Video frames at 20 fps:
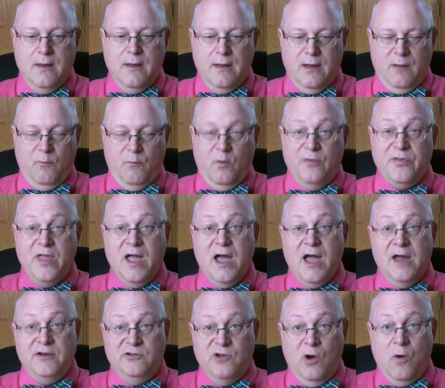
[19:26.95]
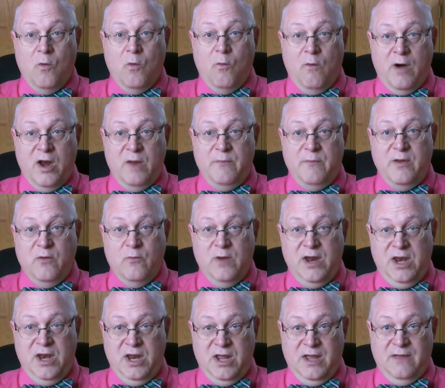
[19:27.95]
One thing I don't want to be
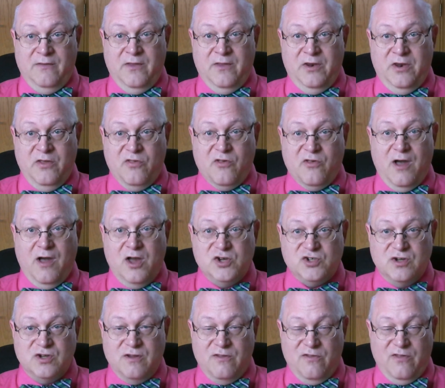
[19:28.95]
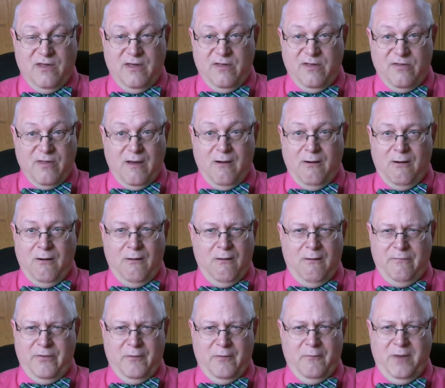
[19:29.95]
reading in the discussions is,
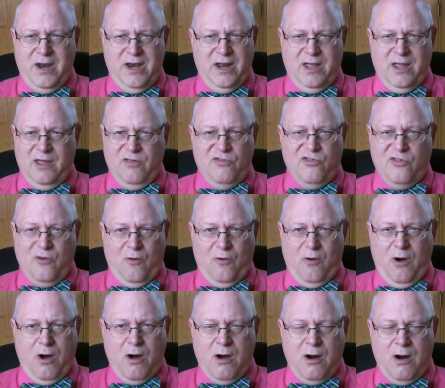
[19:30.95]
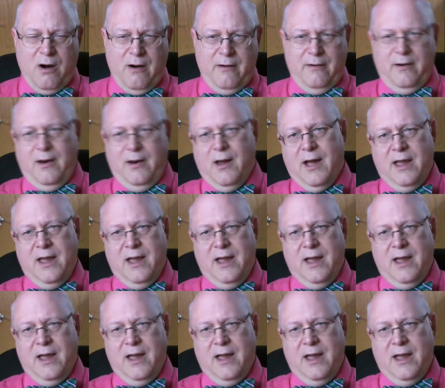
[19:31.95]
oh, the reading is so hard.